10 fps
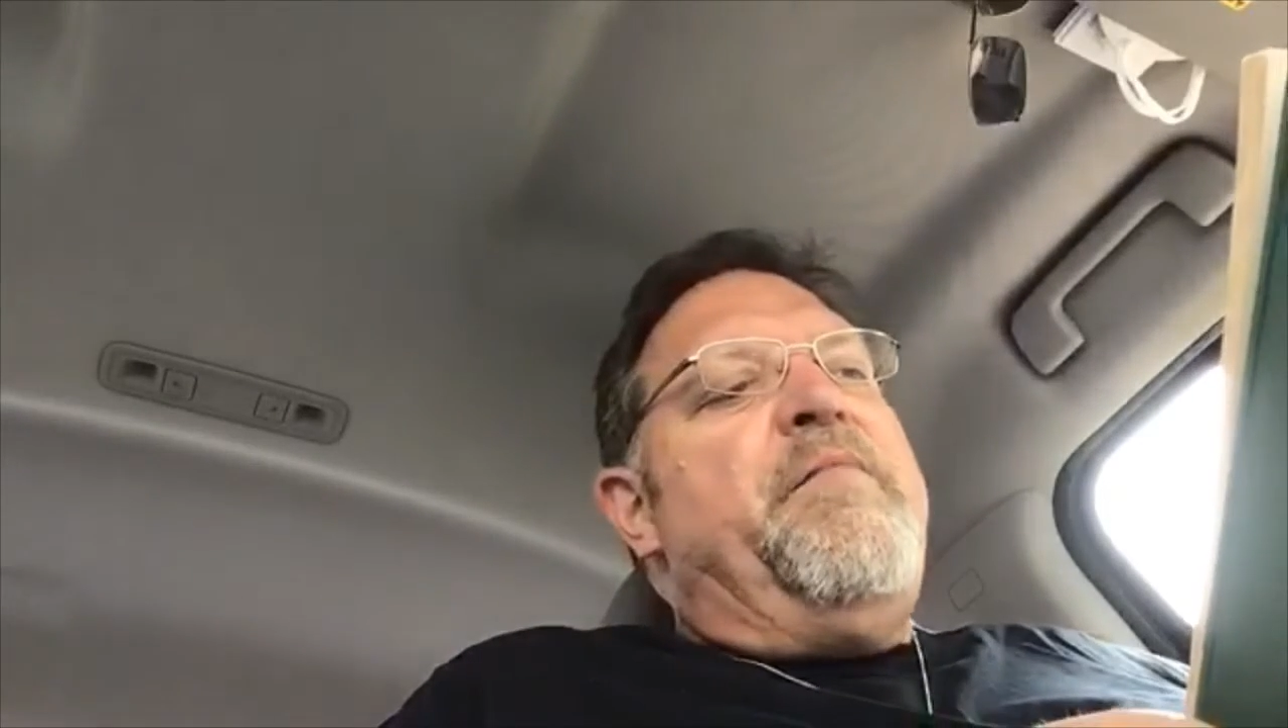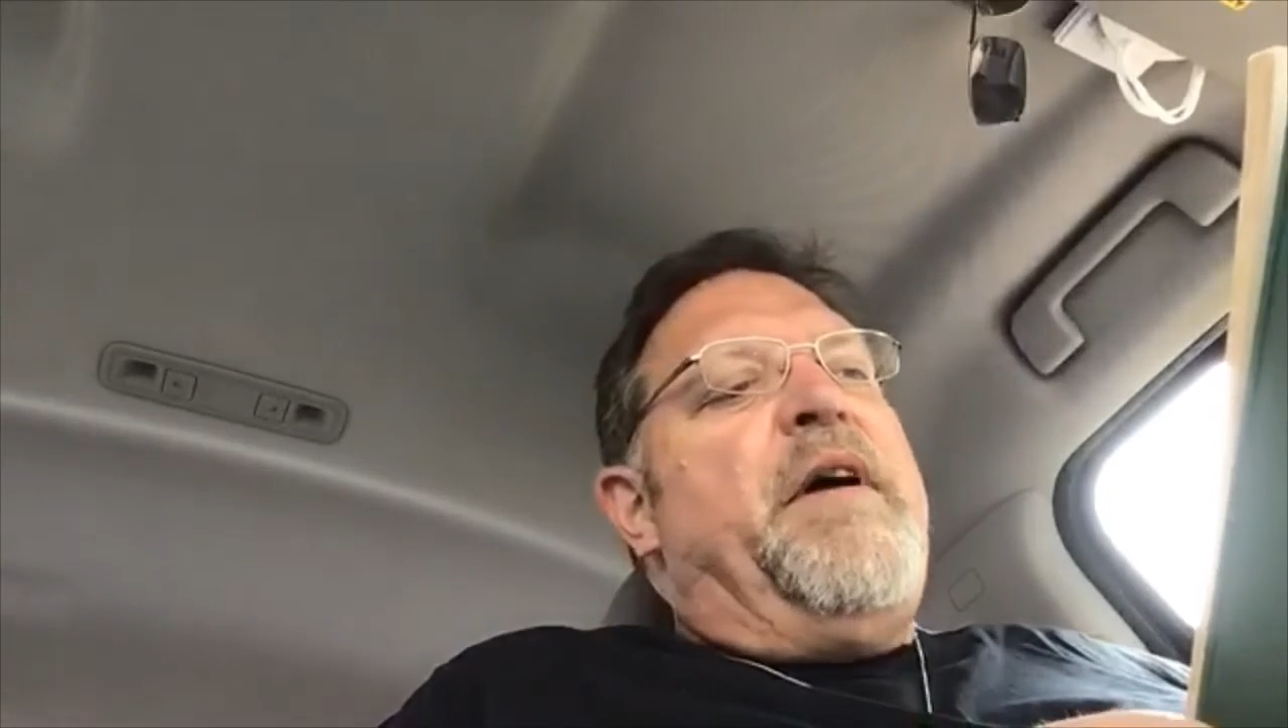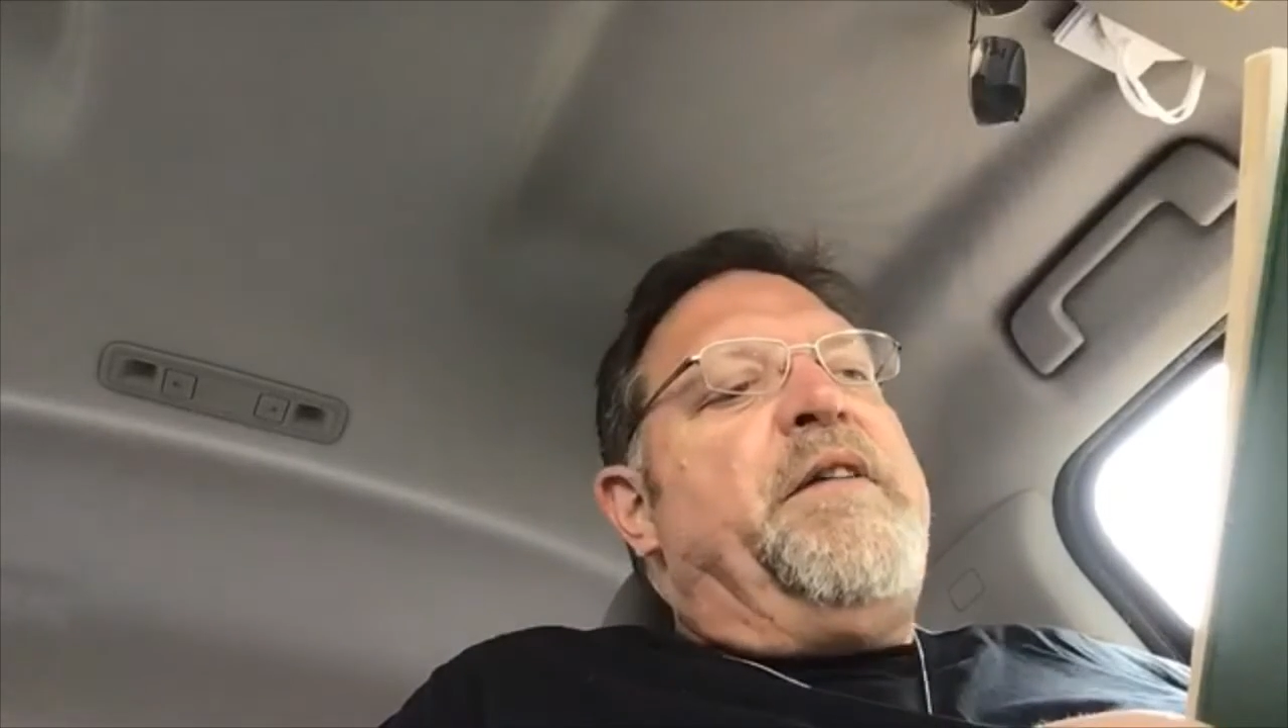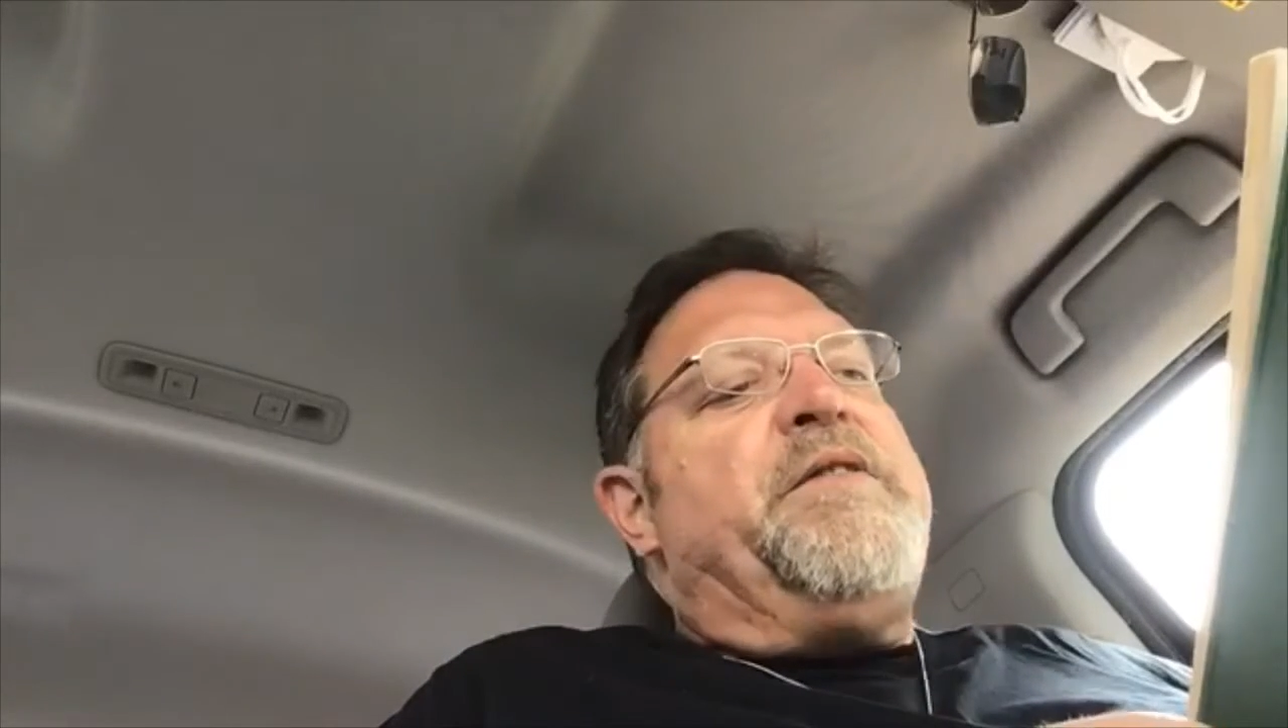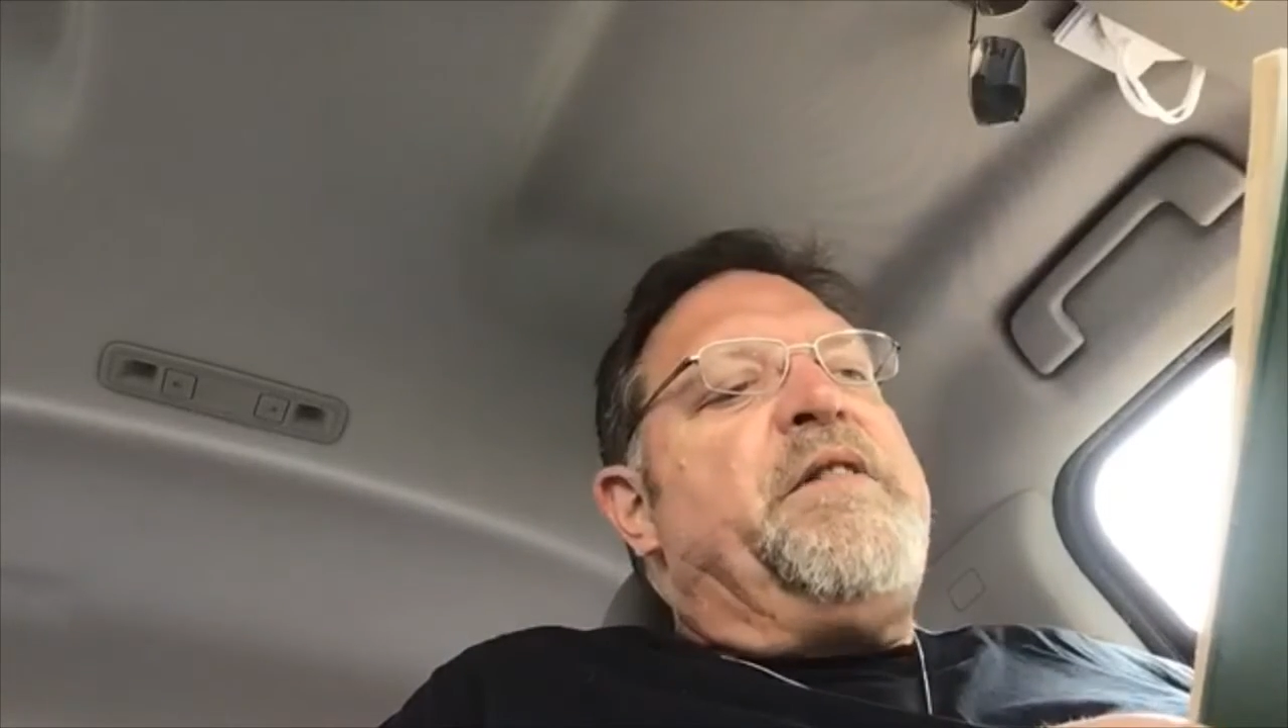
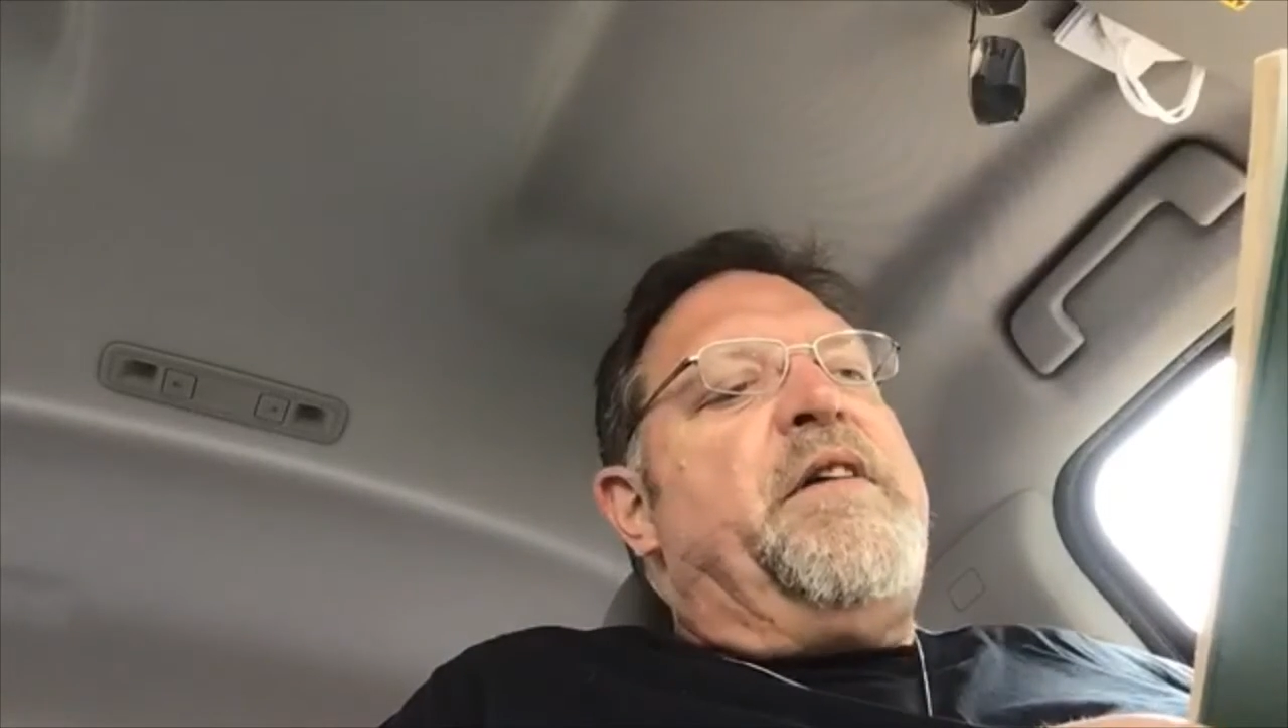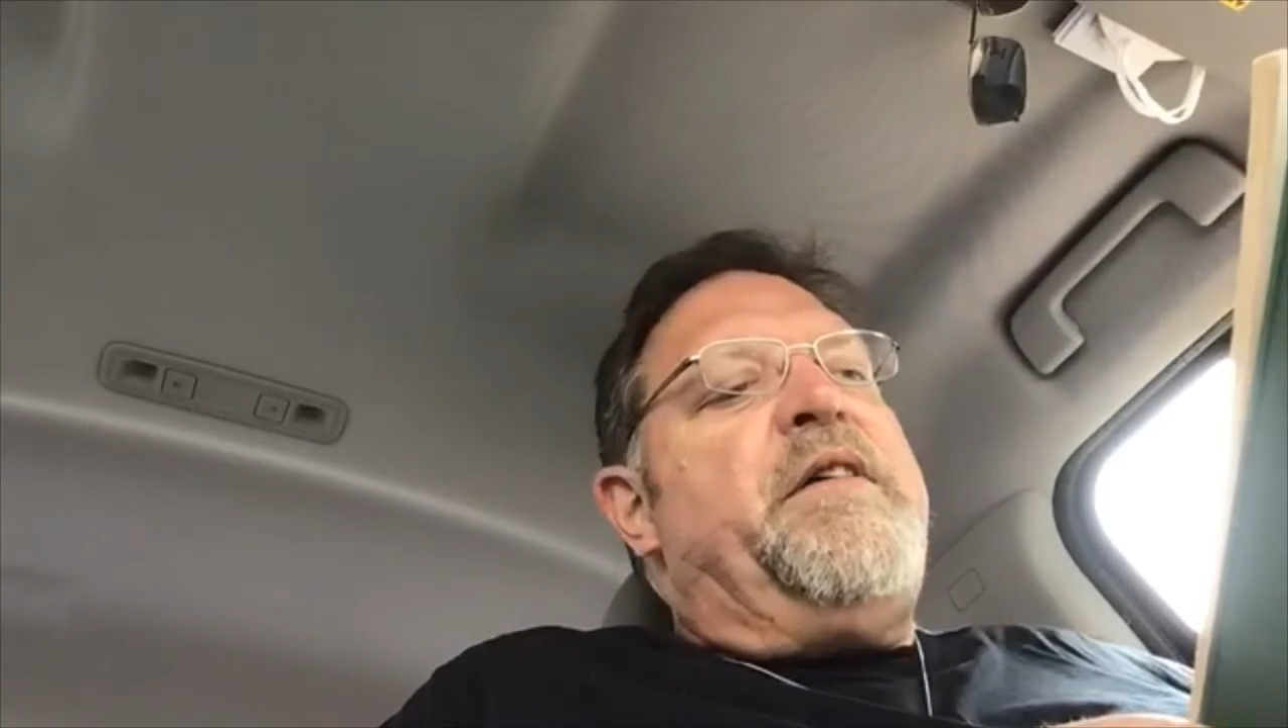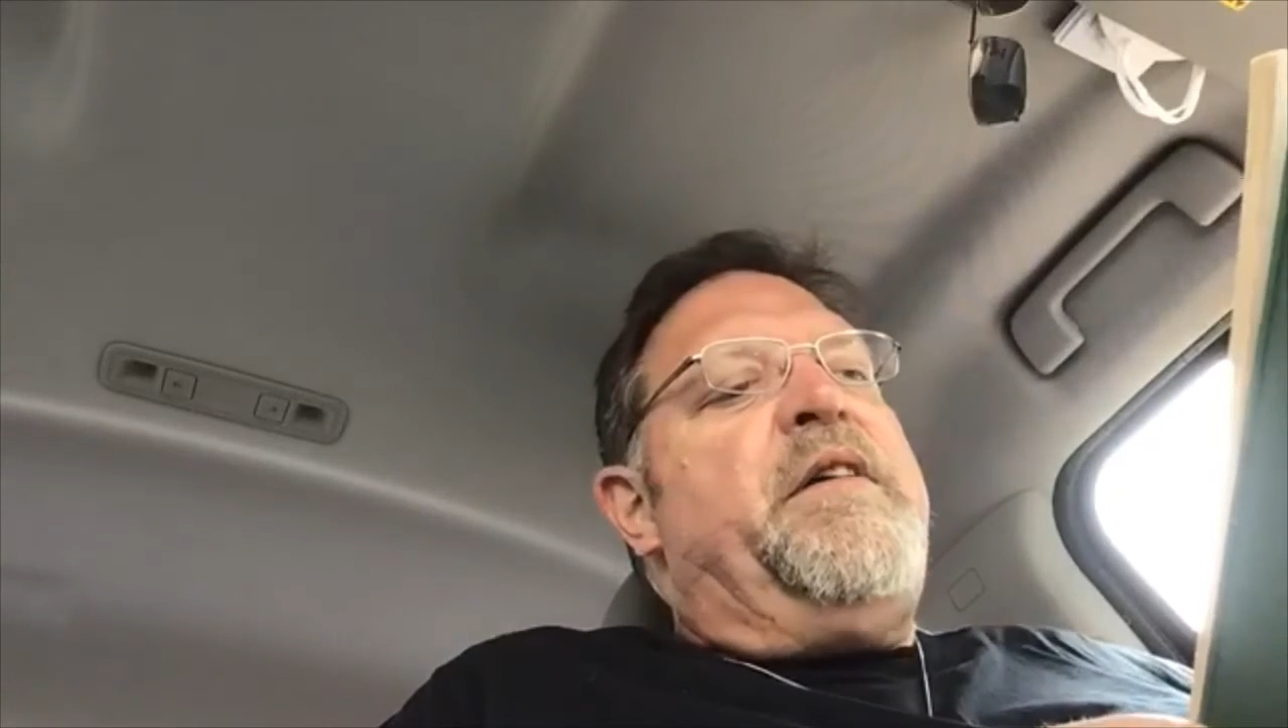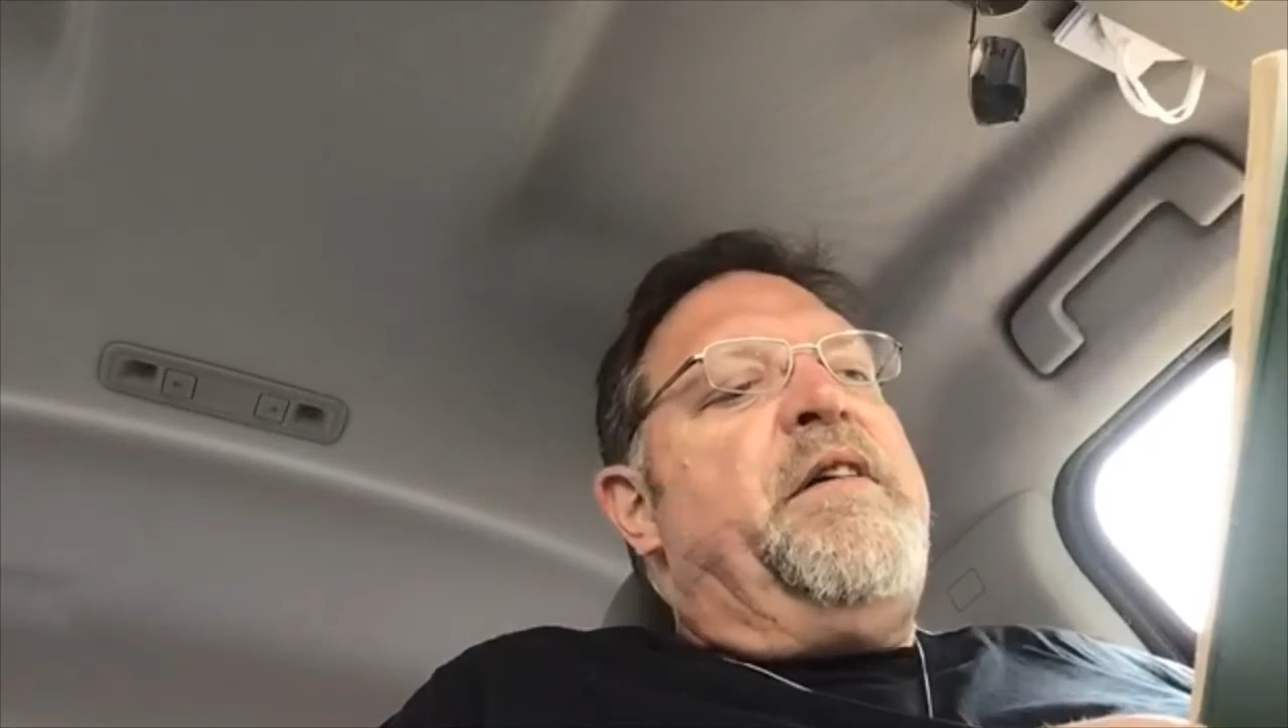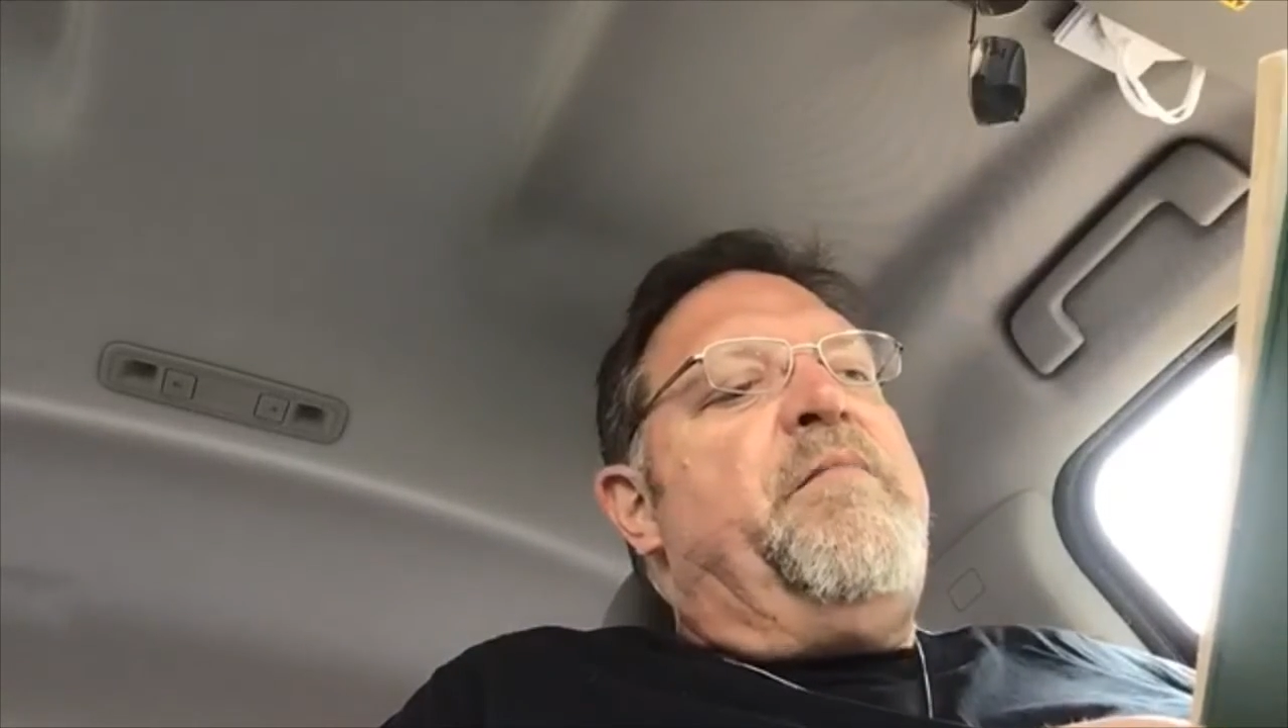but
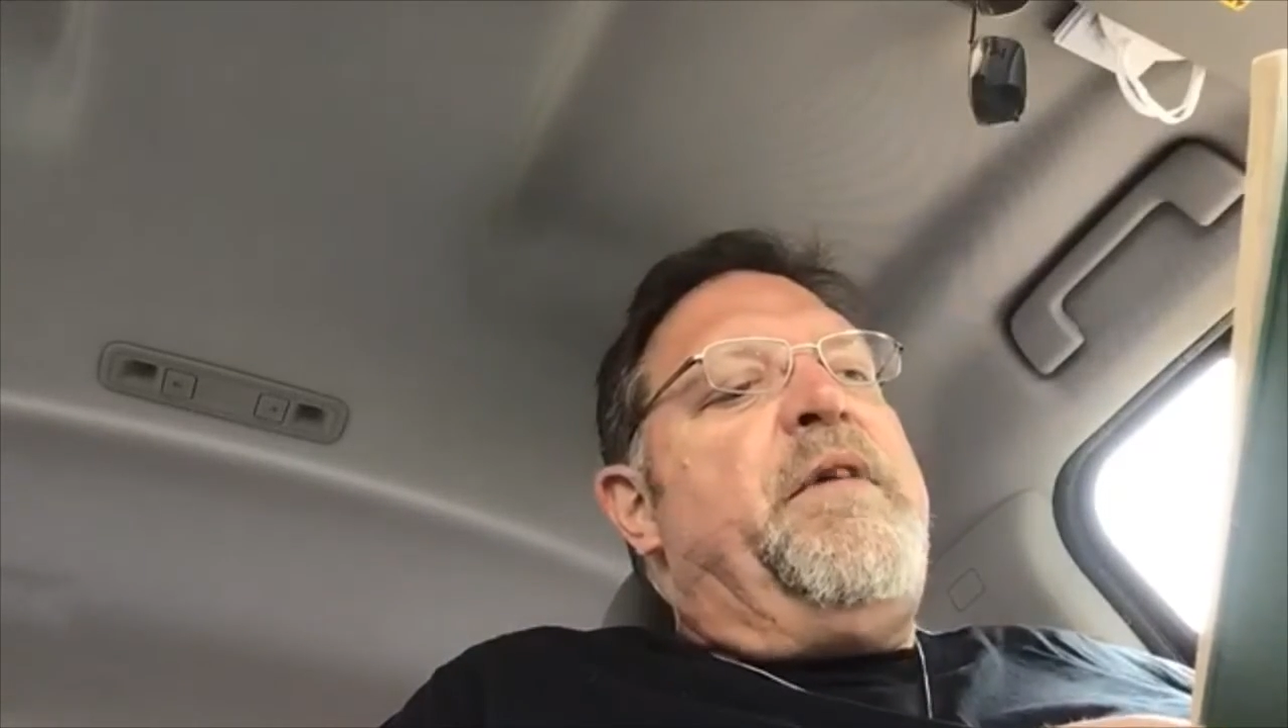instead